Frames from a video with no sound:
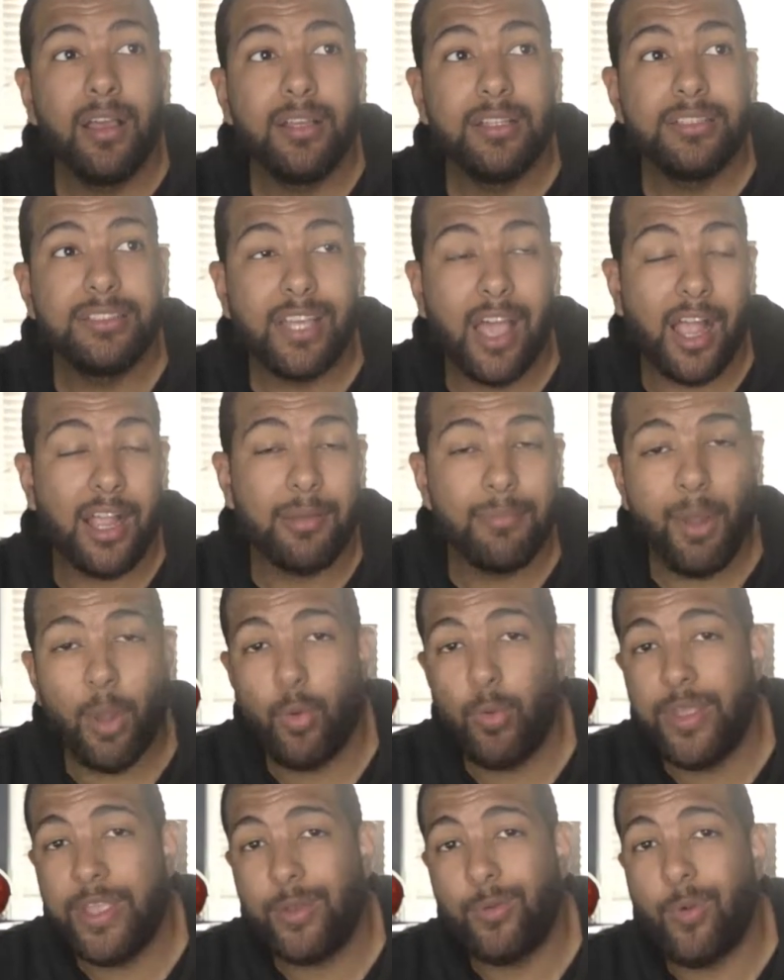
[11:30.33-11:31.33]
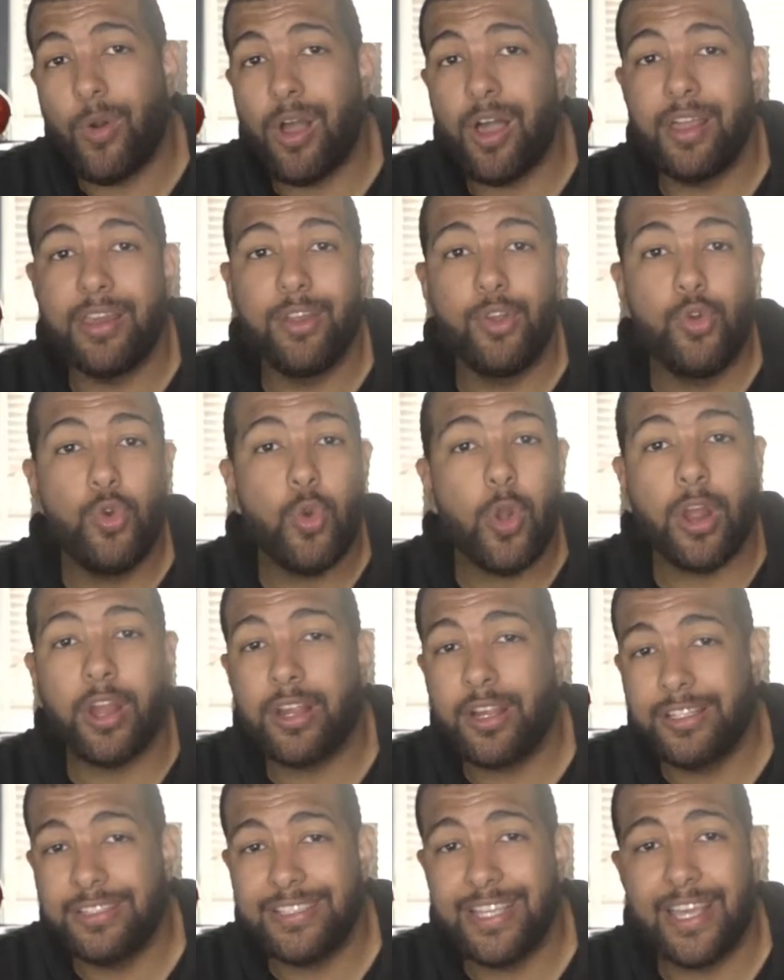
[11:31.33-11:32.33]
talking about week one, who are
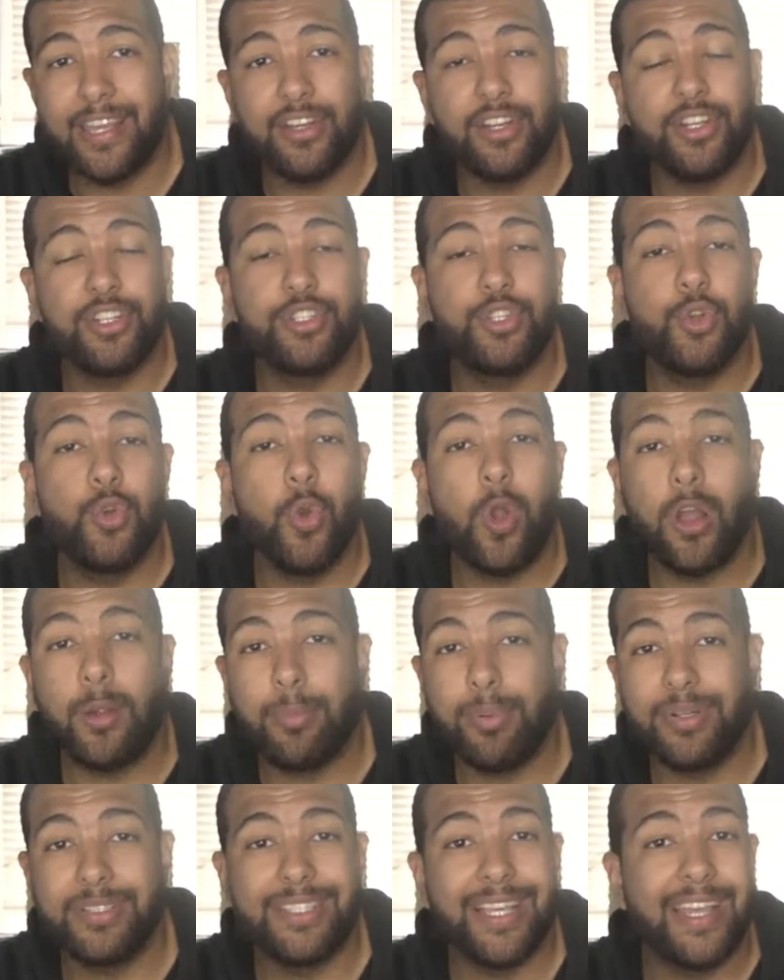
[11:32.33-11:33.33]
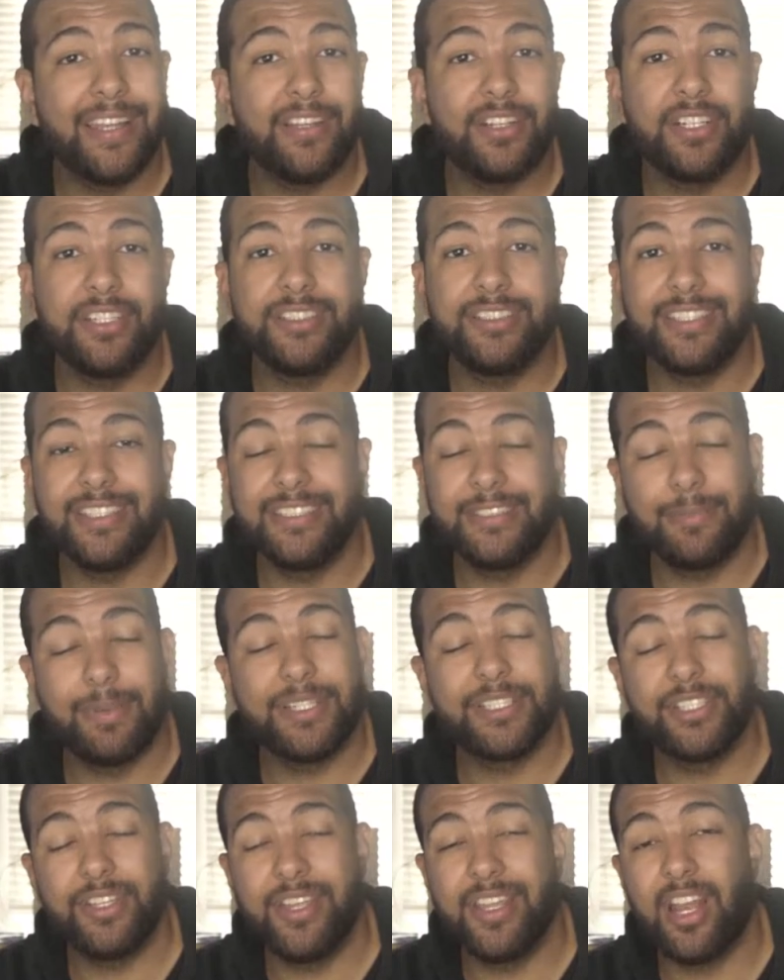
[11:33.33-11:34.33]
contenders, who are pretenders,
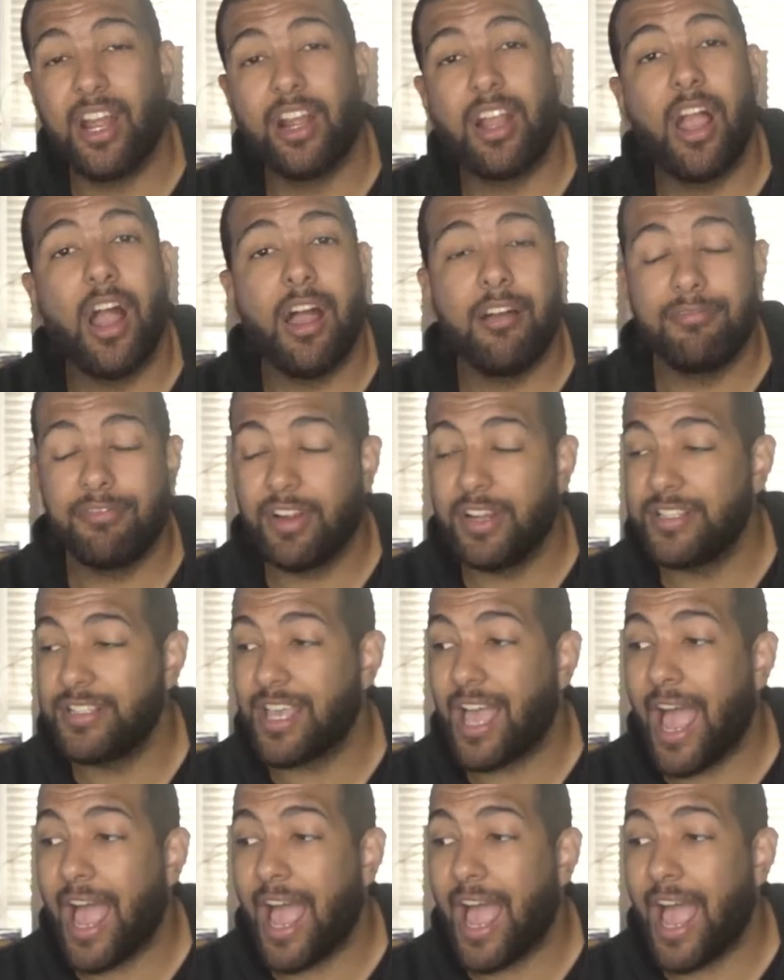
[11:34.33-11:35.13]
especially in our conference.